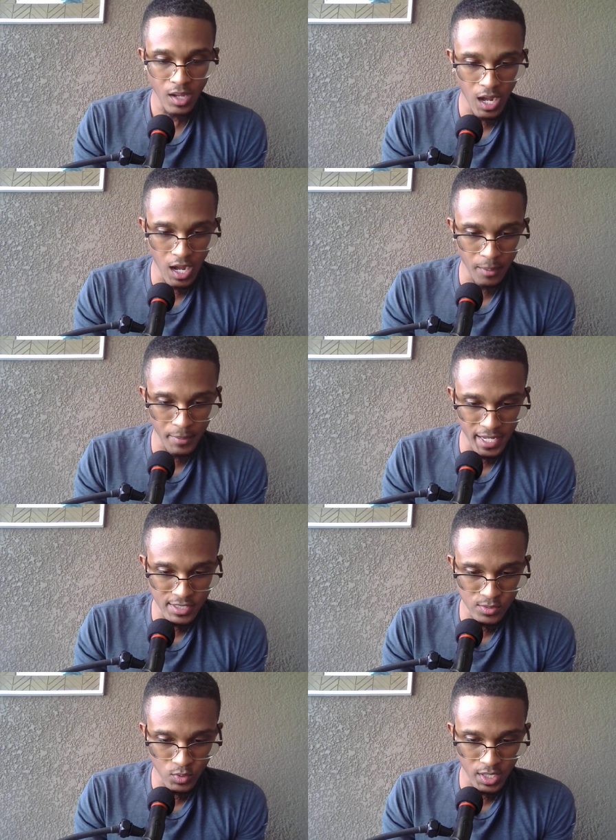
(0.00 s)
Um,
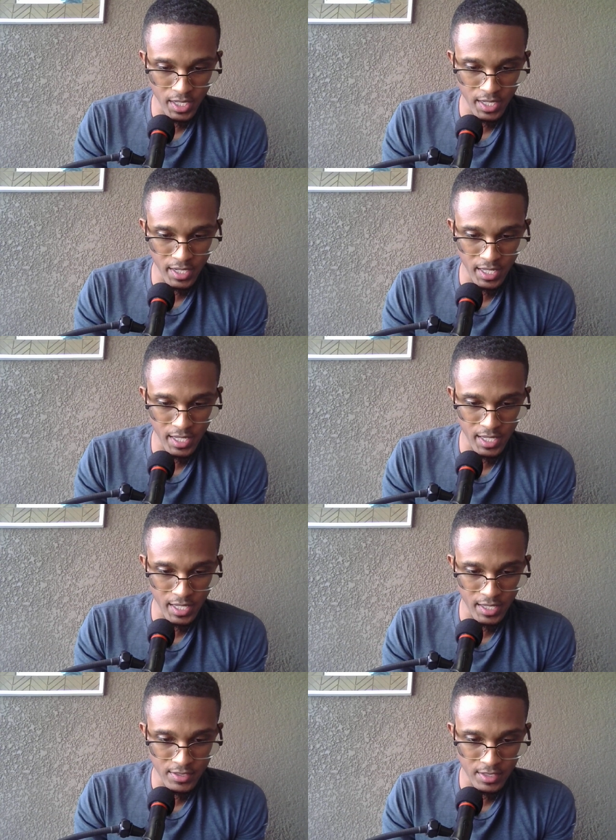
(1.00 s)
next one
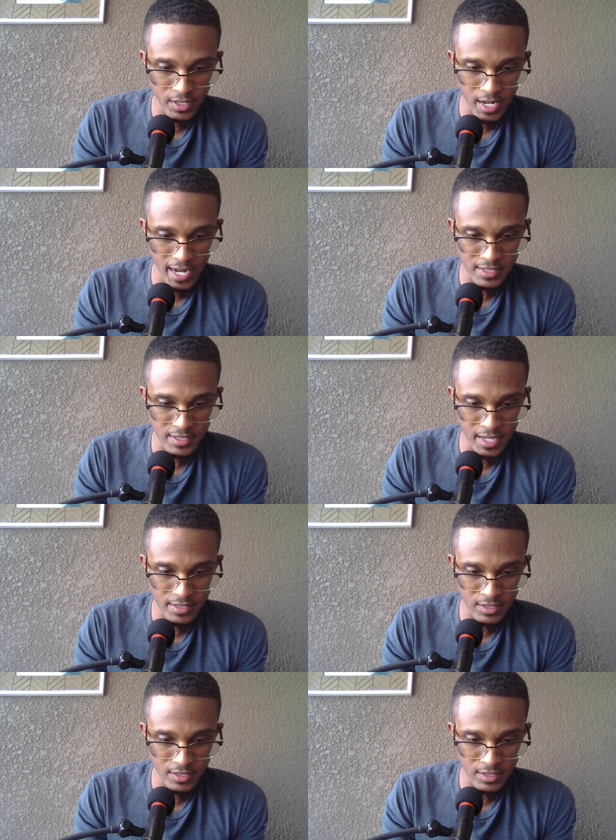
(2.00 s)
is the United States,